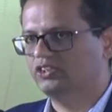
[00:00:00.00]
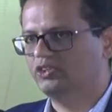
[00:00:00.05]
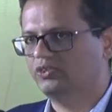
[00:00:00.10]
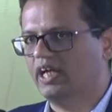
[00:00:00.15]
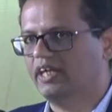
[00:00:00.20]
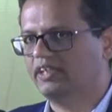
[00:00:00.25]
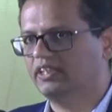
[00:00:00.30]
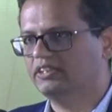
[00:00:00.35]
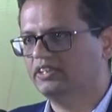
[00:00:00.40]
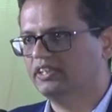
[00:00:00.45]

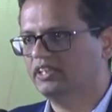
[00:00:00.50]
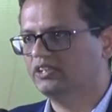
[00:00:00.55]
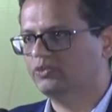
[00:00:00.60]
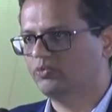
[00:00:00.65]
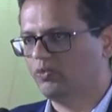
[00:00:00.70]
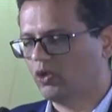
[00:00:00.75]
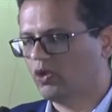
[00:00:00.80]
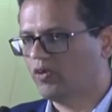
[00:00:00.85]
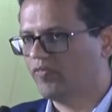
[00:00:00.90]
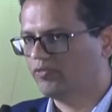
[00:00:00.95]
strategy is
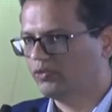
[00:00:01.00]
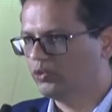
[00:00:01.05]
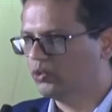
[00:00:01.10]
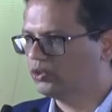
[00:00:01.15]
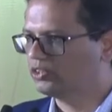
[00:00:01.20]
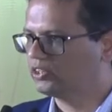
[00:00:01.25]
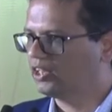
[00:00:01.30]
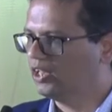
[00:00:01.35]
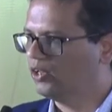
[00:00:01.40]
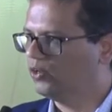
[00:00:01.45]
one of
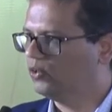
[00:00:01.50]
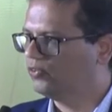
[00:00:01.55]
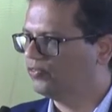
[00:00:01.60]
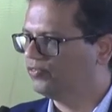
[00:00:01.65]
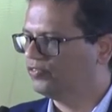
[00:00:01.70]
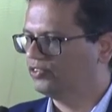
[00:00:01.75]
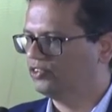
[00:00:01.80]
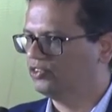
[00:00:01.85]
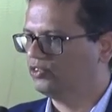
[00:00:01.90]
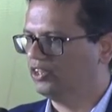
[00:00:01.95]
those kind of
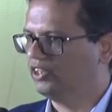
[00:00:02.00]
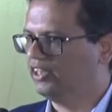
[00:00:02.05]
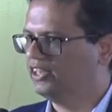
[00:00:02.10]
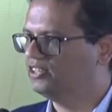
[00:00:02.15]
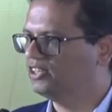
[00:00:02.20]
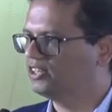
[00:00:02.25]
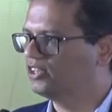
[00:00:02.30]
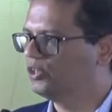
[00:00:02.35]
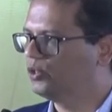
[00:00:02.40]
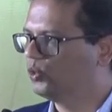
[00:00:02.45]

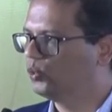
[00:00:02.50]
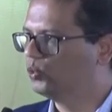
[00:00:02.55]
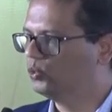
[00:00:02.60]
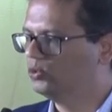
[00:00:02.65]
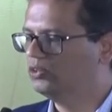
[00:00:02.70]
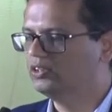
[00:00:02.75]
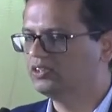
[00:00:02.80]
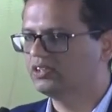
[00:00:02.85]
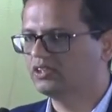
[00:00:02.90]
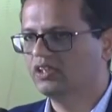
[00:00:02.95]
strategic
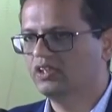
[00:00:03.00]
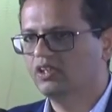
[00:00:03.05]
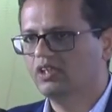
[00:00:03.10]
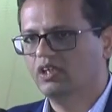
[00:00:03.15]
tools